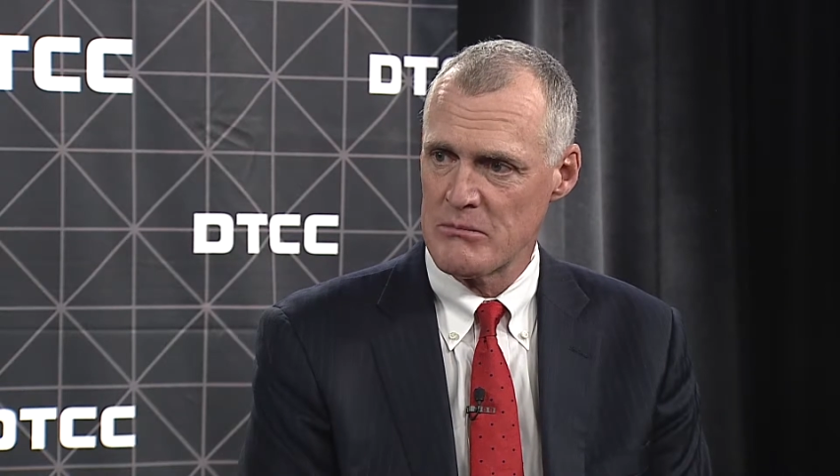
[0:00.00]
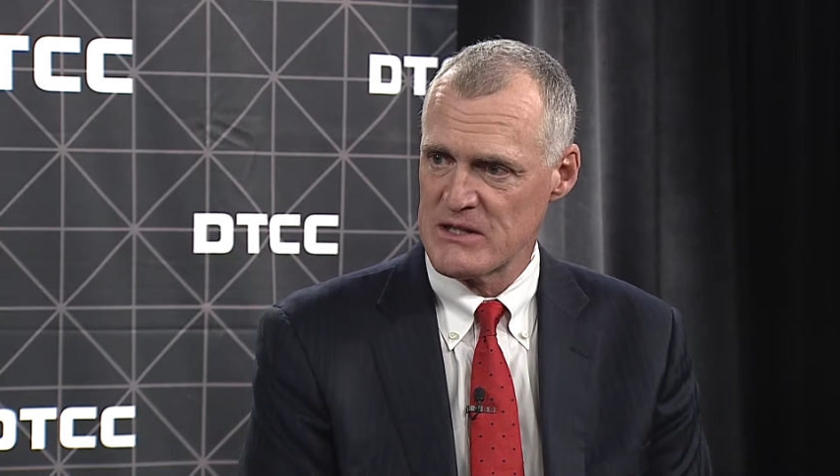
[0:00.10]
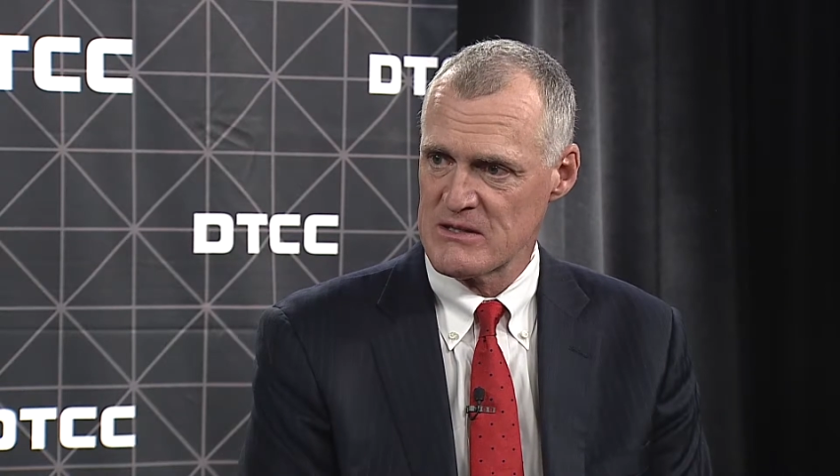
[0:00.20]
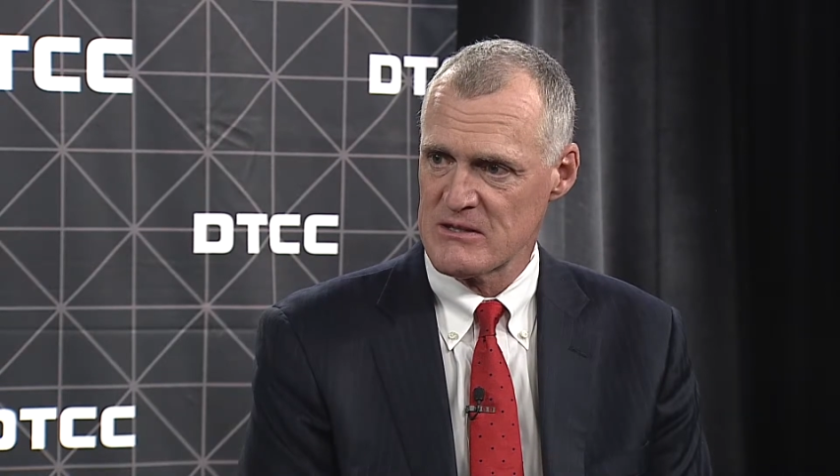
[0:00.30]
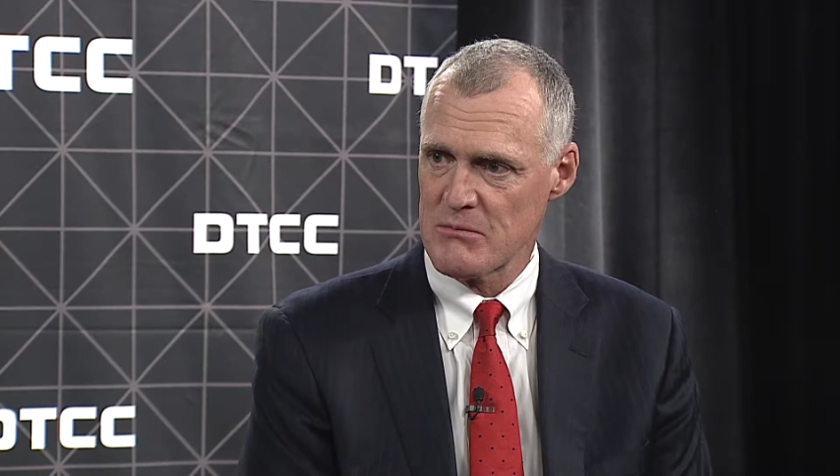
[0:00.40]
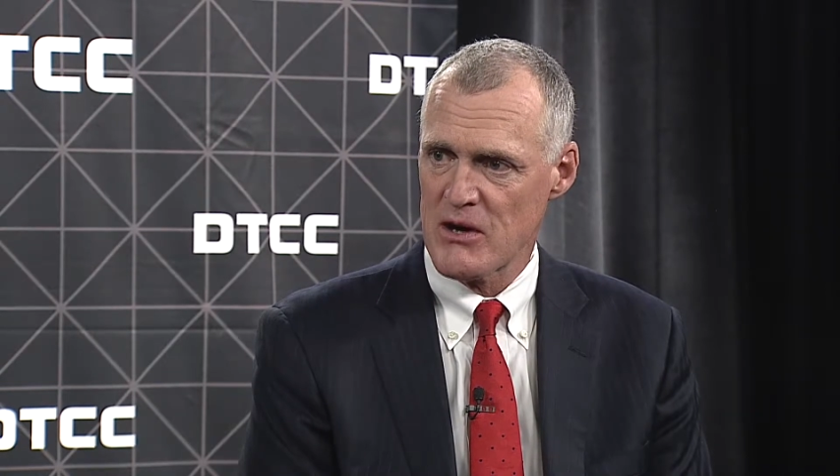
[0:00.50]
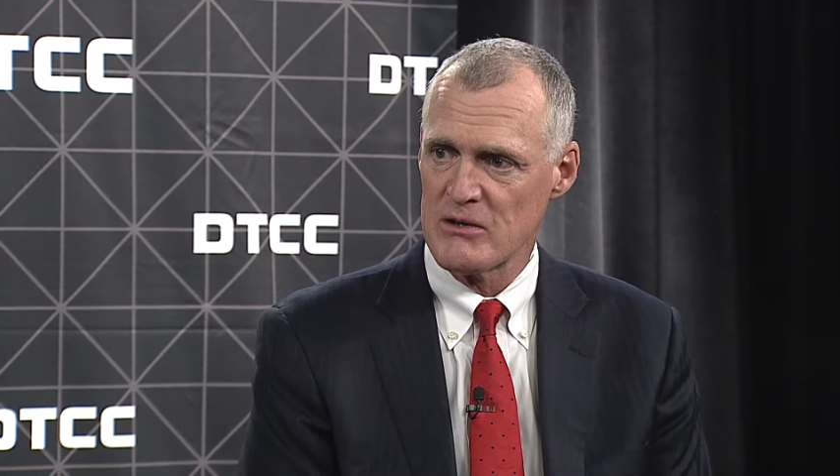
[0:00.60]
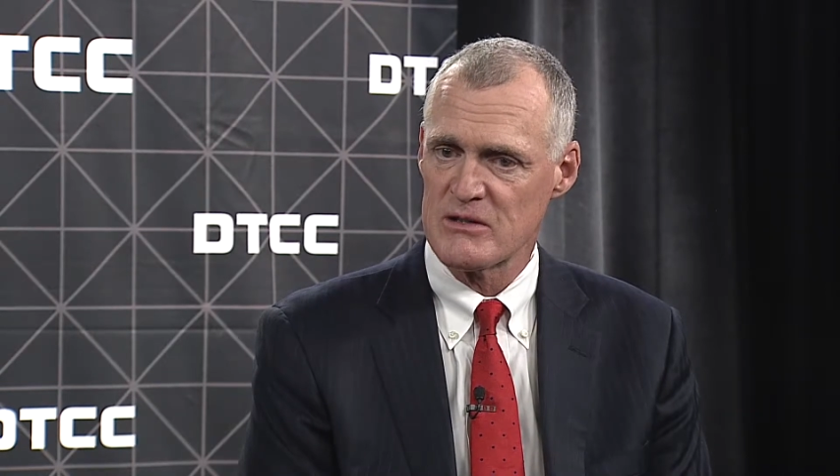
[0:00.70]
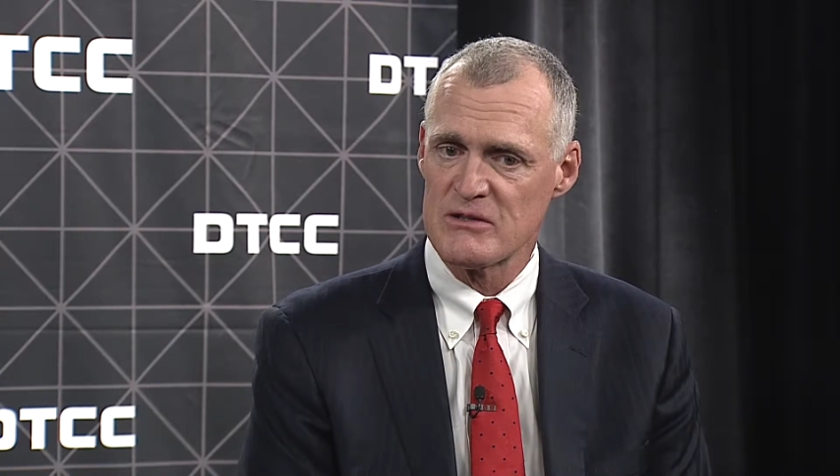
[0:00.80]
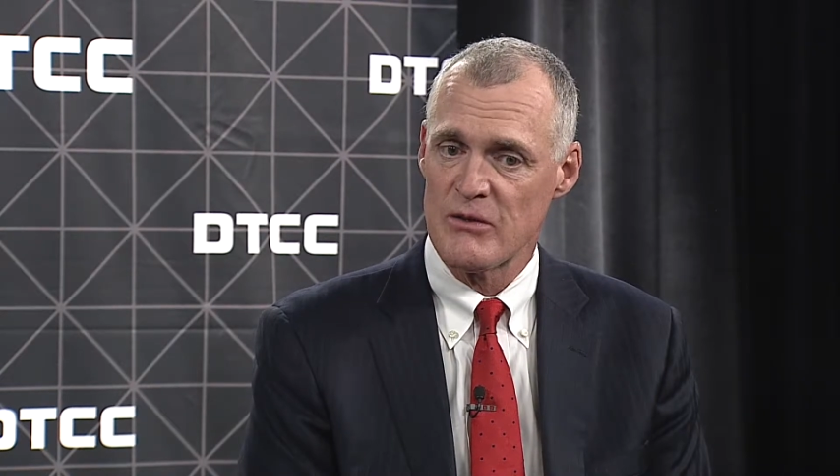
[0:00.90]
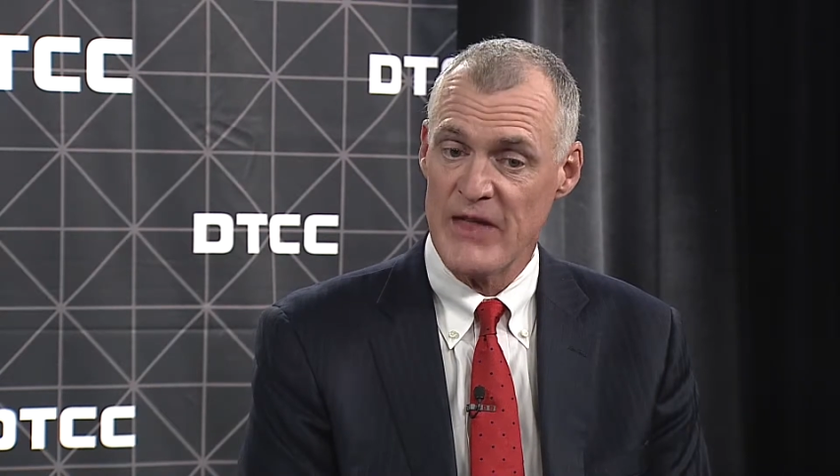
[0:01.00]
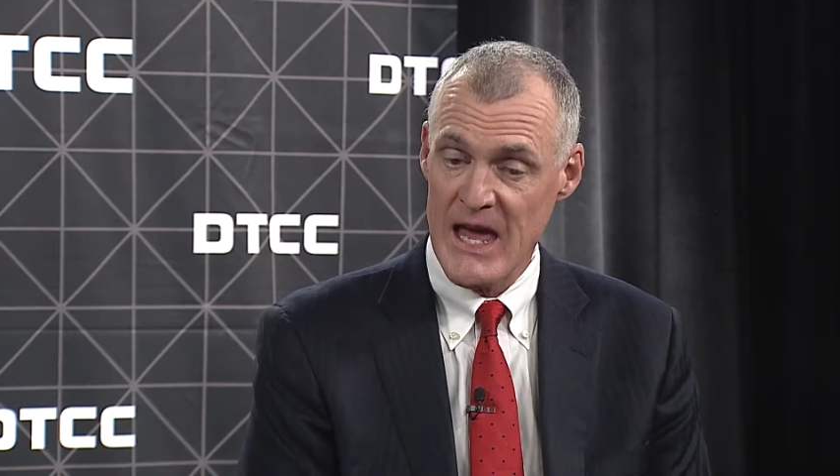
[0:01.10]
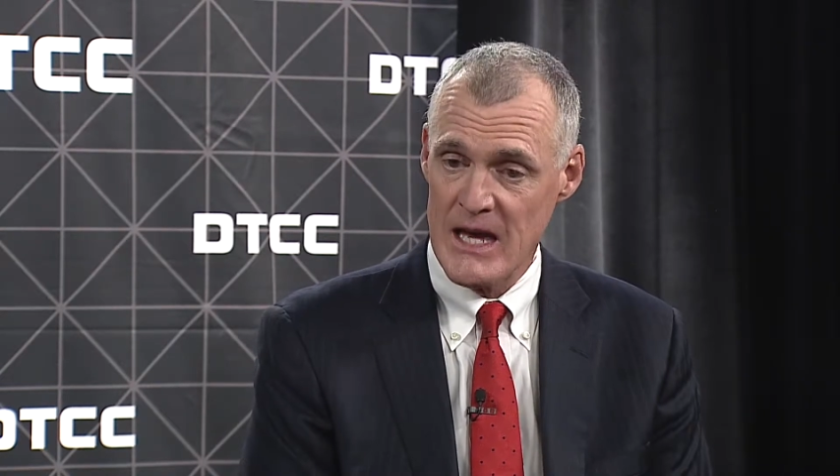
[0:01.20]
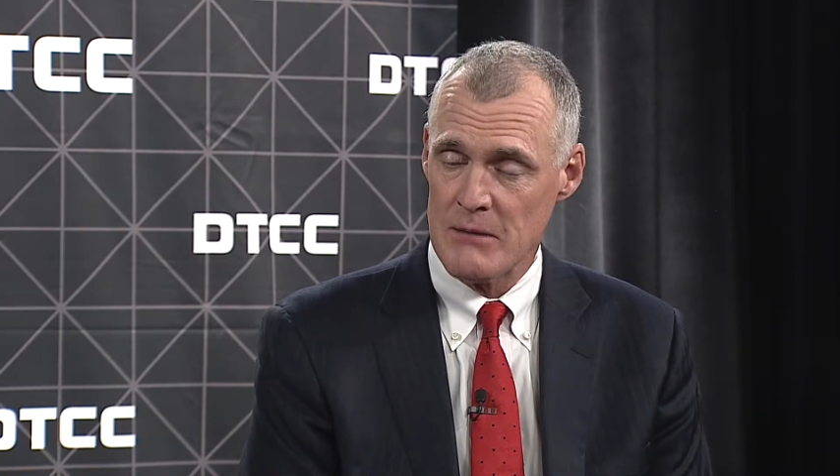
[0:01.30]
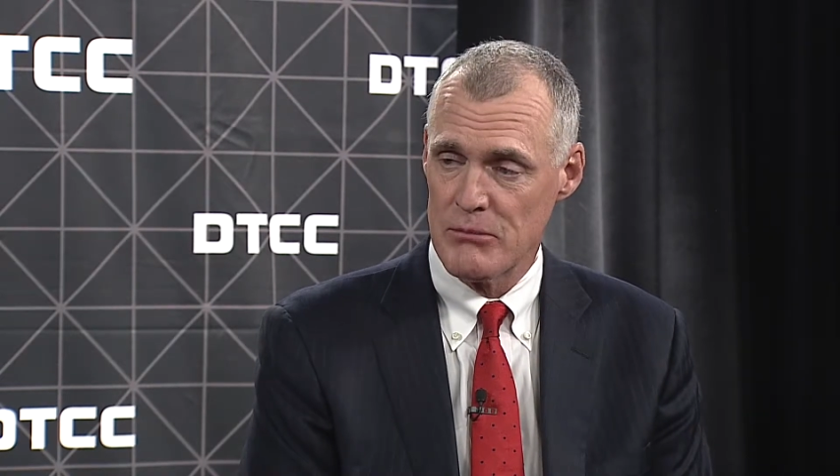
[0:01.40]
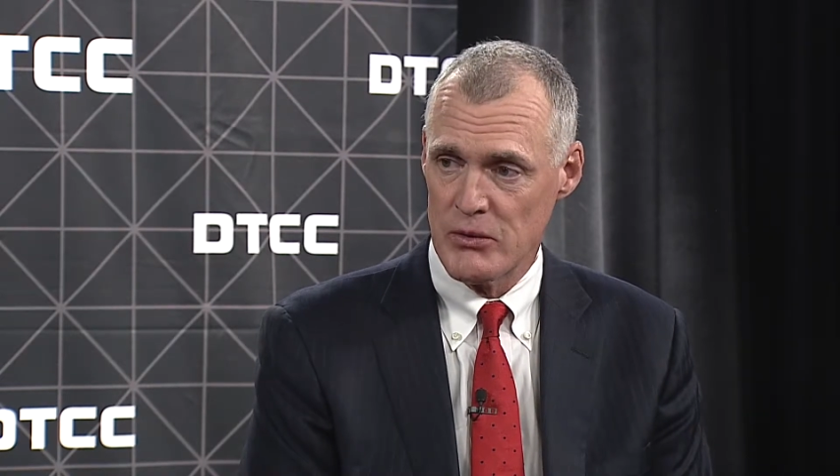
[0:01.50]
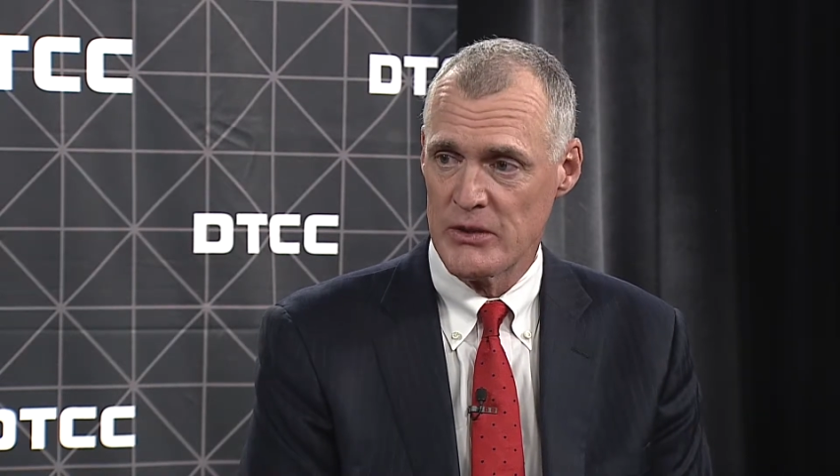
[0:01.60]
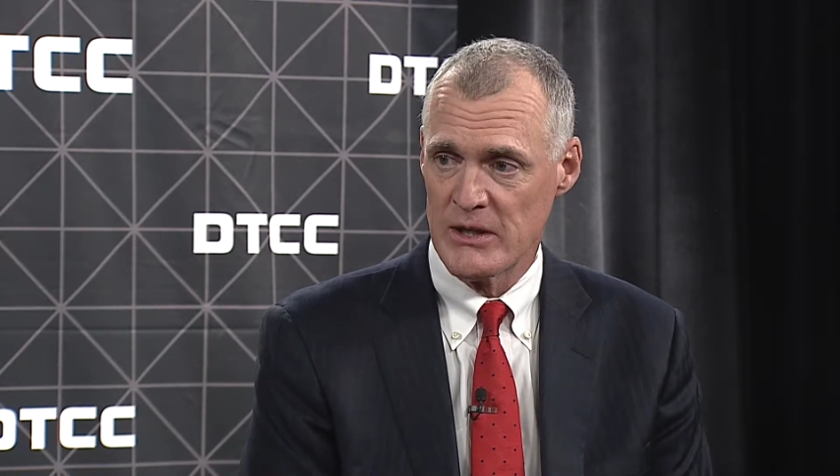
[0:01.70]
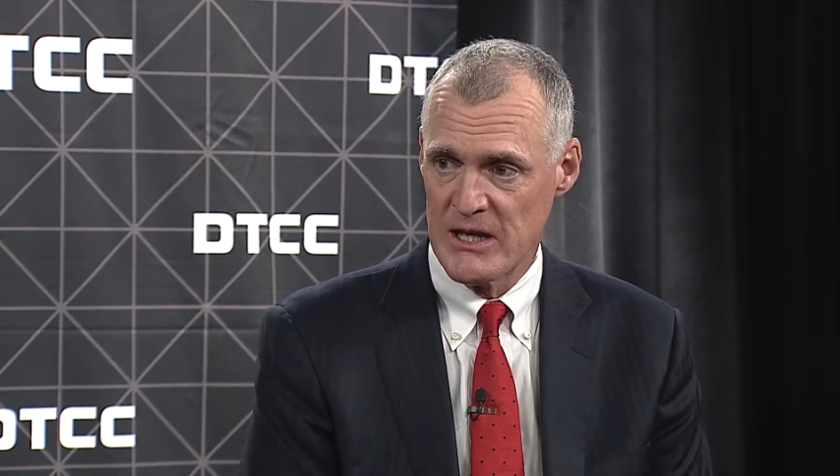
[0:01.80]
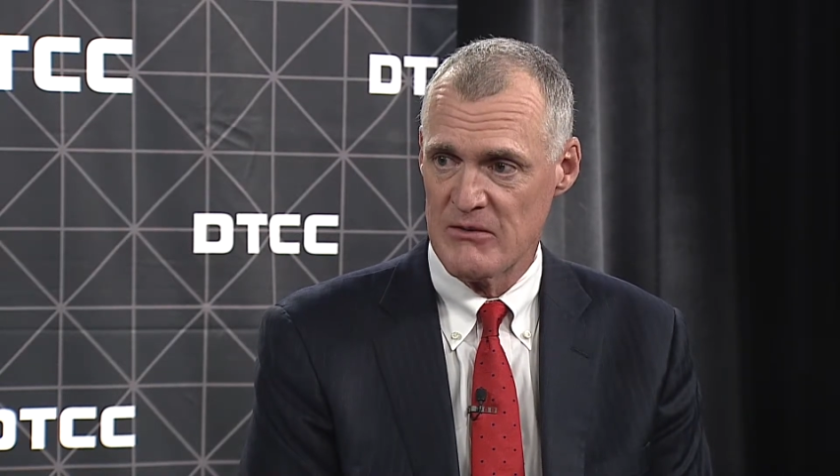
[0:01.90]
business partners so they can pull
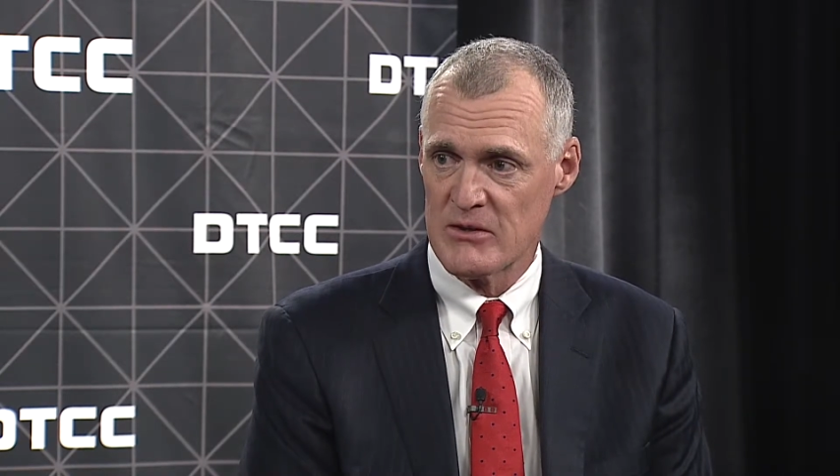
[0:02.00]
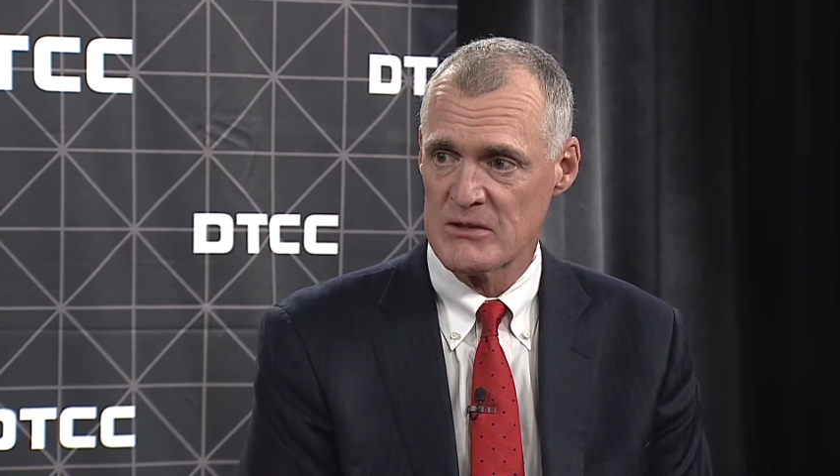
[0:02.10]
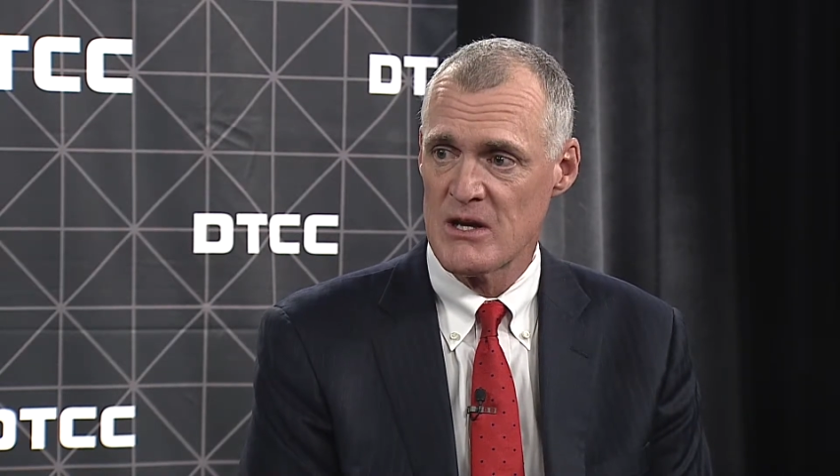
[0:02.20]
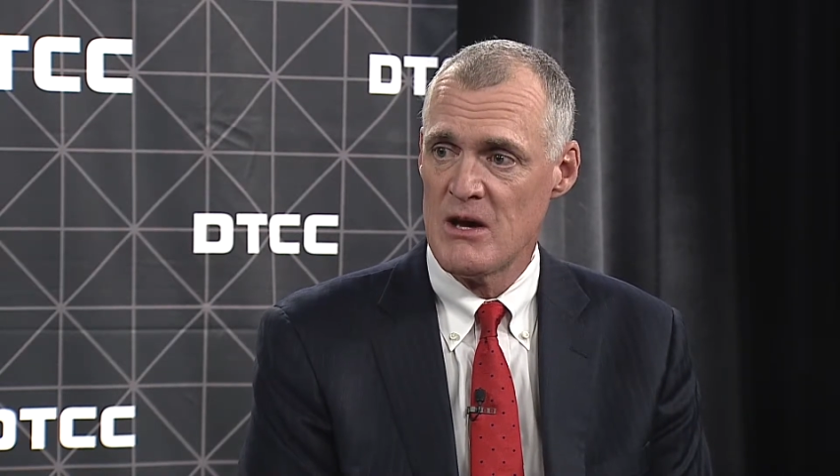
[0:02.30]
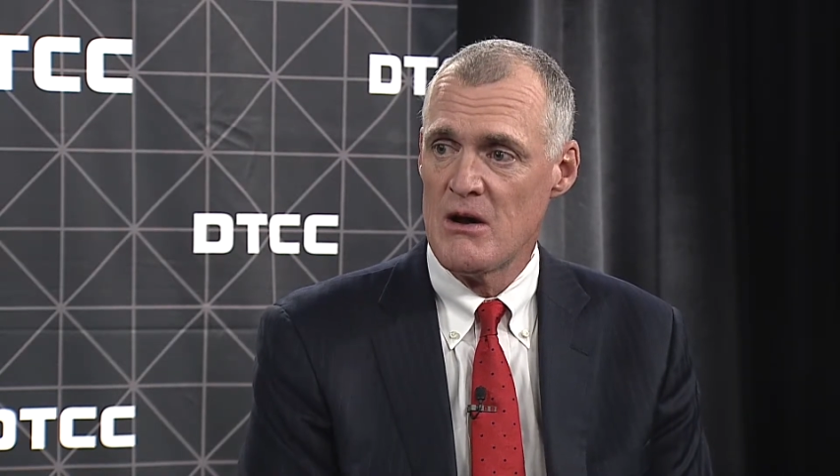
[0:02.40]
the levers